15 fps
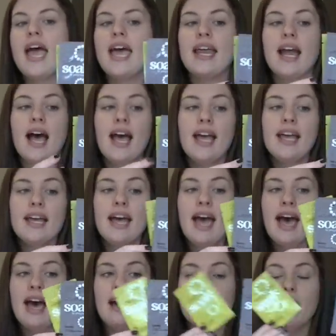And I
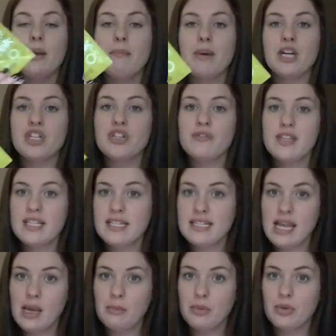have a bunch of these
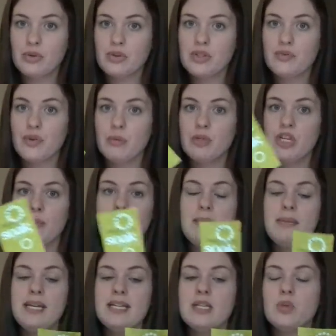samples from Jimmy
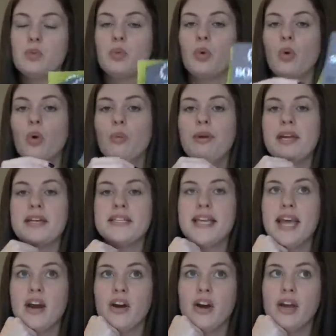Bean's Wool because
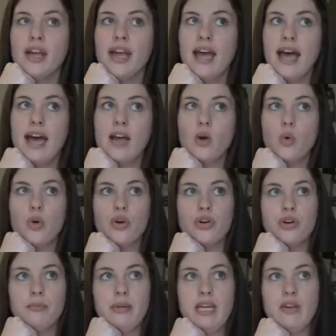Eric had
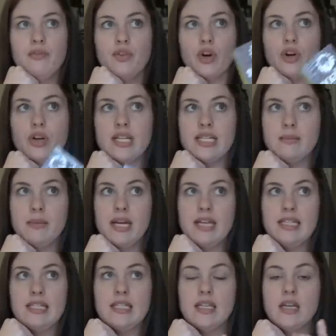ordered me for
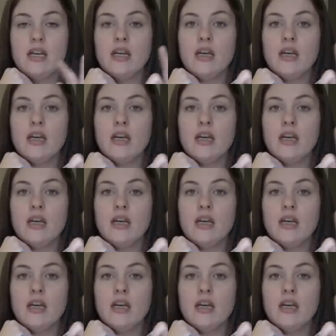Christmas